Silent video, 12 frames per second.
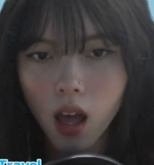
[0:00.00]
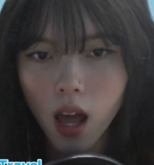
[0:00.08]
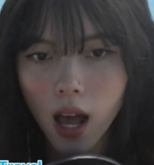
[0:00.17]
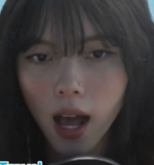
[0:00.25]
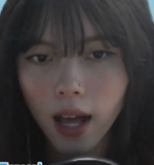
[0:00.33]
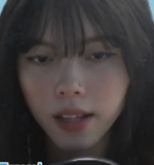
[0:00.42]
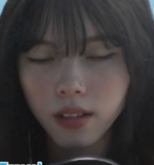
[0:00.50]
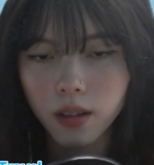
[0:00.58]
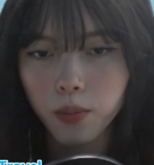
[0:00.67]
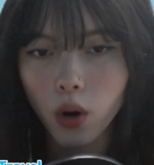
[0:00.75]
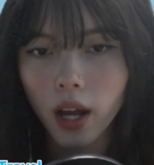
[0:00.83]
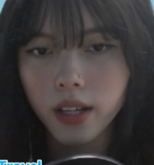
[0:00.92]
As the
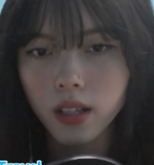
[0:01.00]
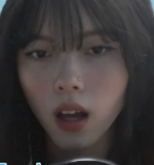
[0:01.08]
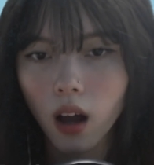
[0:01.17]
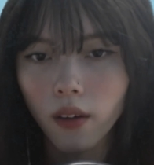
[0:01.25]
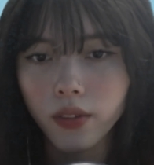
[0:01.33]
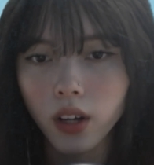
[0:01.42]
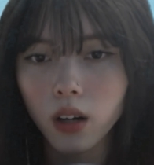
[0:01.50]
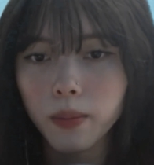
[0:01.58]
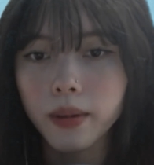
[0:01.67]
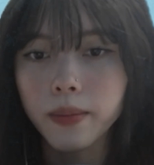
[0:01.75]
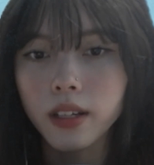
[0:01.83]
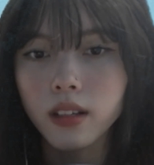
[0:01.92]
price of
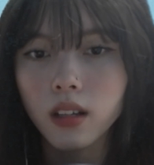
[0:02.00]
government